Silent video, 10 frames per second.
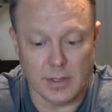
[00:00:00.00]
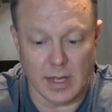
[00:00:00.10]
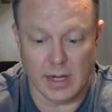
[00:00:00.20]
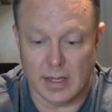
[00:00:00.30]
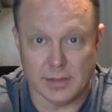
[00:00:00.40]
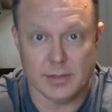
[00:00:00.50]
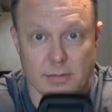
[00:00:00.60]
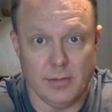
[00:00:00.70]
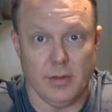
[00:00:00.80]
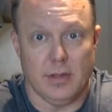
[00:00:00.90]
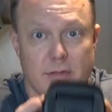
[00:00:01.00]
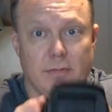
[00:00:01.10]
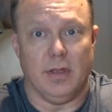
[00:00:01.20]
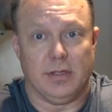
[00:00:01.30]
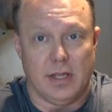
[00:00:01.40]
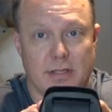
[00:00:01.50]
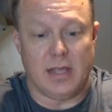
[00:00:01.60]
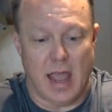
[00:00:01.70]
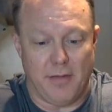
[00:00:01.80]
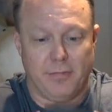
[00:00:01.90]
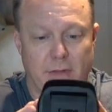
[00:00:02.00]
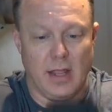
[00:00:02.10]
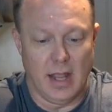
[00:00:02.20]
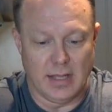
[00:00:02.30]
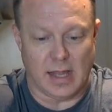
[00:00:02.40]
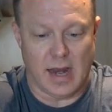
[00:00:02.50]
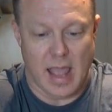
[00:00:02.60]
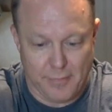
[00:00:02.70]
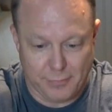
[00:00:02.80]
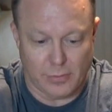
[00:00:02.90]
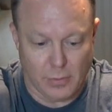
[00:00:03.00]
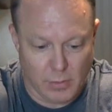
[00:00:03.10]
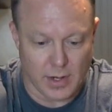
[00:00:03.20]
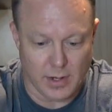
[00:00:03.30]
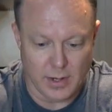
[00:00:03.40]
It's heft. It's got heft to it.